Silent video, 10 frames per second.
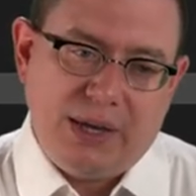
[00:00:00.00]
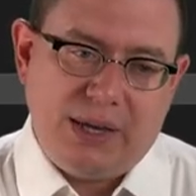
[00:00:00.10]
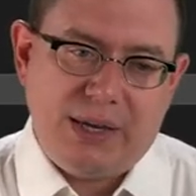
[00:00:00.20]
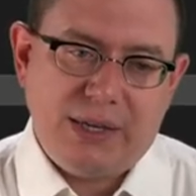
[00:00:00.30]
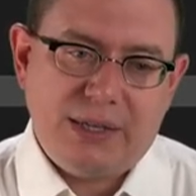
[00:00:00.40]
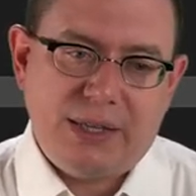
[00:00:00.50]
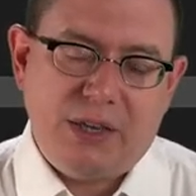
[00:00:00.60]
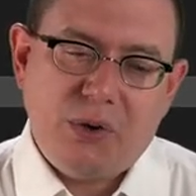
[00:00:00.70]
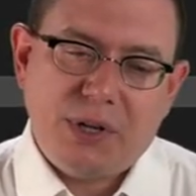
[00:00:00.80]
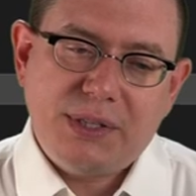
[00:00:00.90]
is
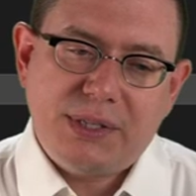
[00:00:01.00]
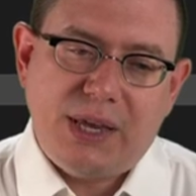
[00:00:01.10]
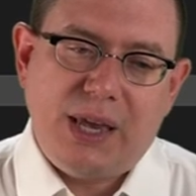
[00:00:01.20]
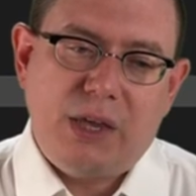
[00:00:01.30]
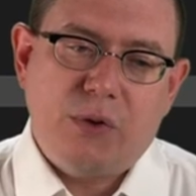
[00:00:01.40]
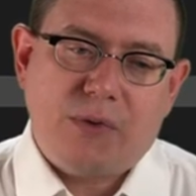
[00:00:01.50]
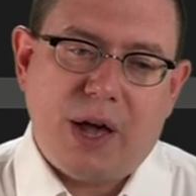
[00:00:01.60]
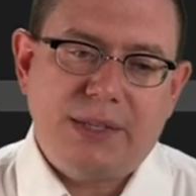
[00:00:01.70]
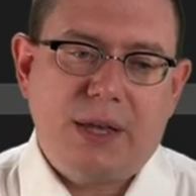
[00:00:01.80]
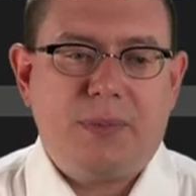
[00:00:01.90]
that you see you've
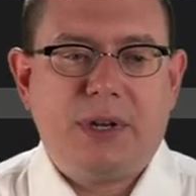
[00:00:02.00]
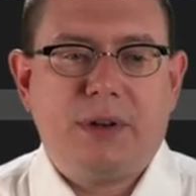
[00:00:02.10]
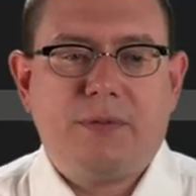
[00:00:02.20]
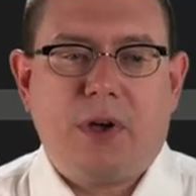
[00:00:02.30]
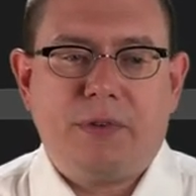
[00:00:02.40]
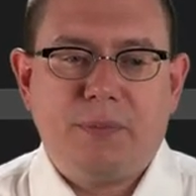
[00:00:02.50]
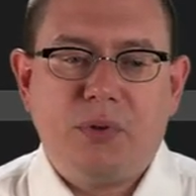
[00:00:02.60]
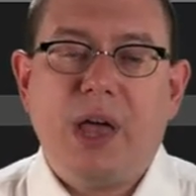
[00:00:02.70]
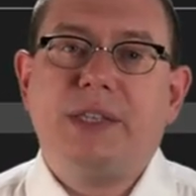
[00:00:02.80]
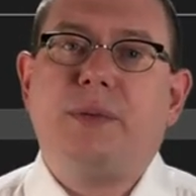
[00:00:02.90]
got something involving
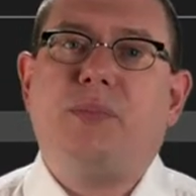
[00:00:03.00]
plus.